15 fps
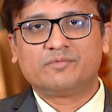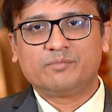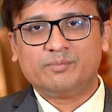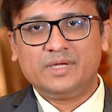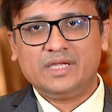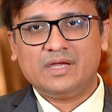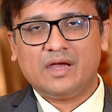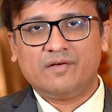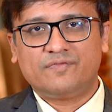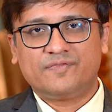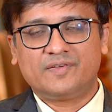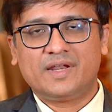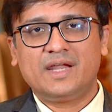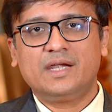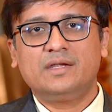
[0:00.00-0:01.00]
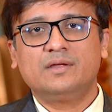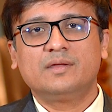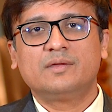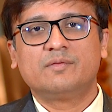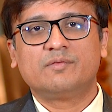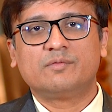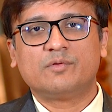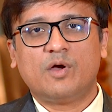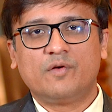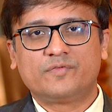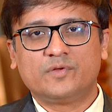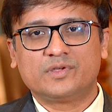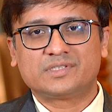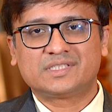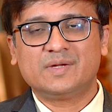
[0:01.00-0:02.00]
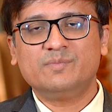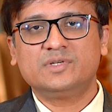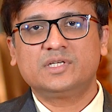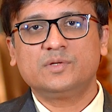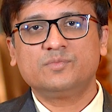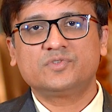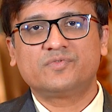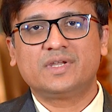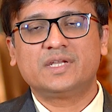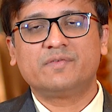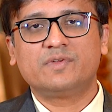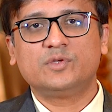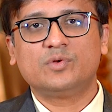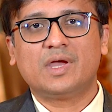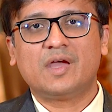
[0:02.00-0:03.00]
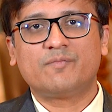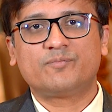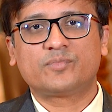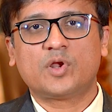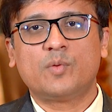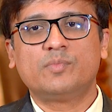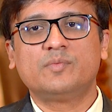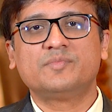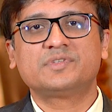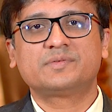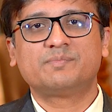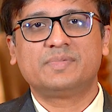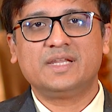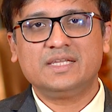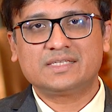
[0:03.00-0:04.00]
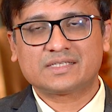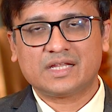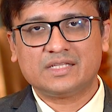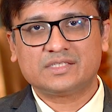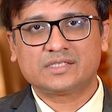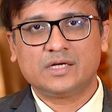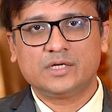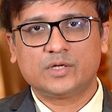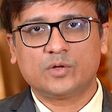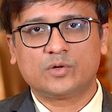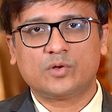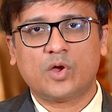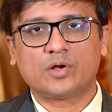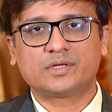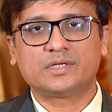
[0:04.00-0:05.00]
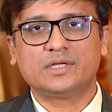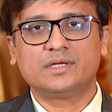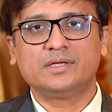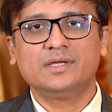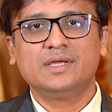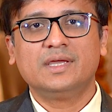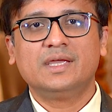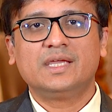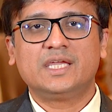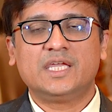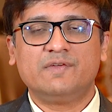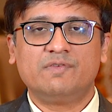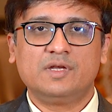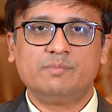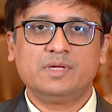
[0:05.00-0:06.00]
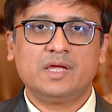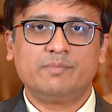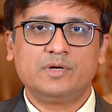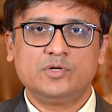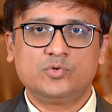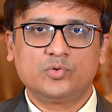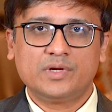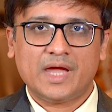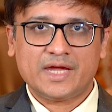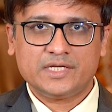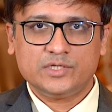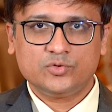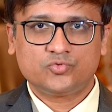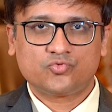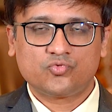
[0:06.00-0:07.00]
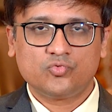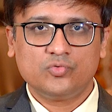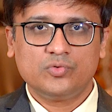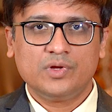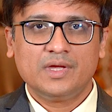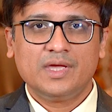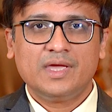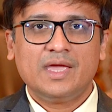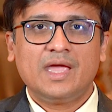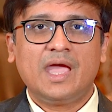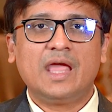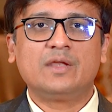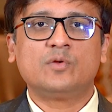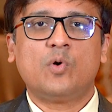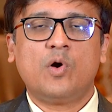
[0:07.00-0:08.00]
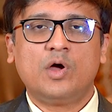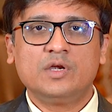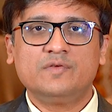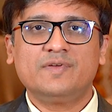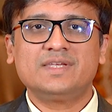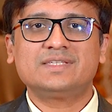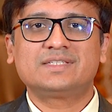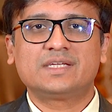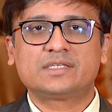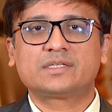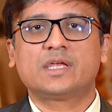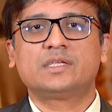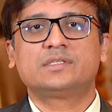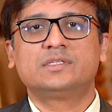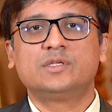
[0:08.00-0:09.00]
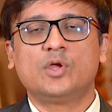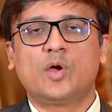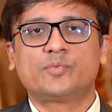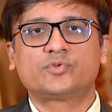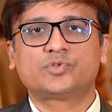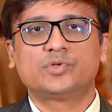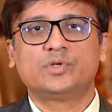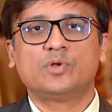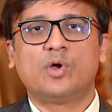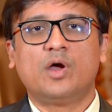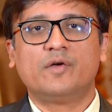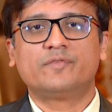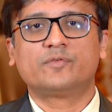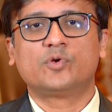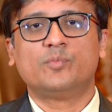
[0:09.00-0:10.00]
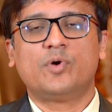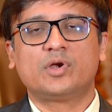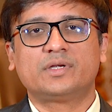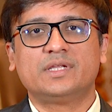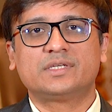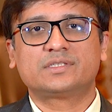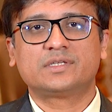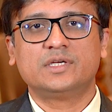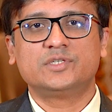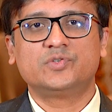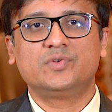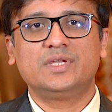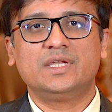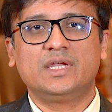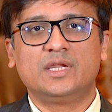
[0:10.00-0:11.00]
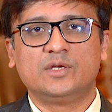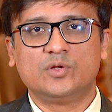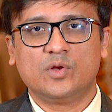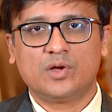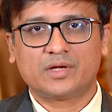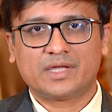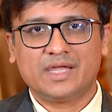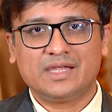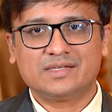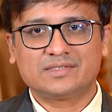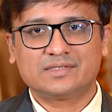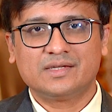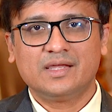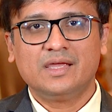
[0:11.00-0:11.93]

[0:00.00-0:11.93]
be afraid of your symptoms. Whenever you have problems, please consult your doctor. He will be able to guide you through, and always discuss the option of robotic surgery in your case.